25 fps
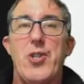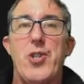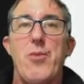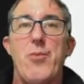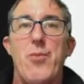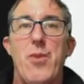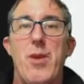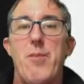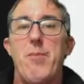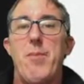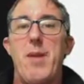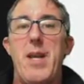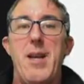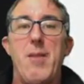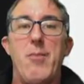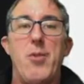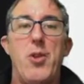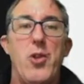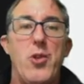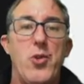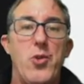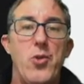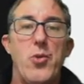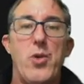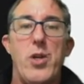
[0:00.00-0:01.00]
and we'd be able to
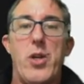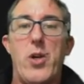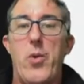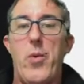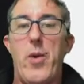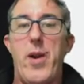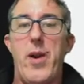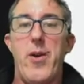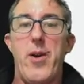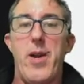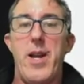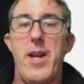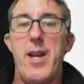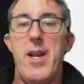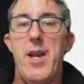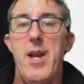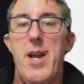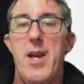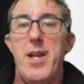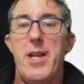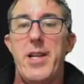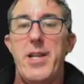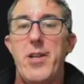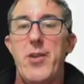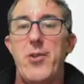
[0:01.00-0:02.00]
do a query
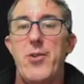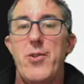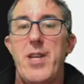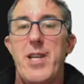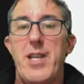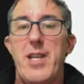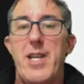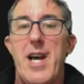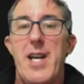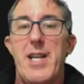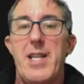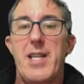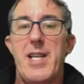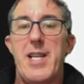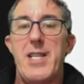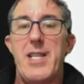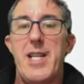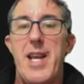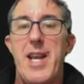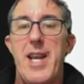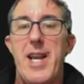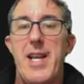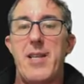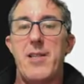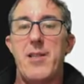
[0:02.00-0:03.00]
using
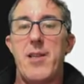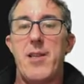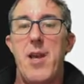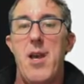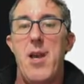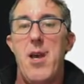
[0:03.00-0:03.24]
.contains.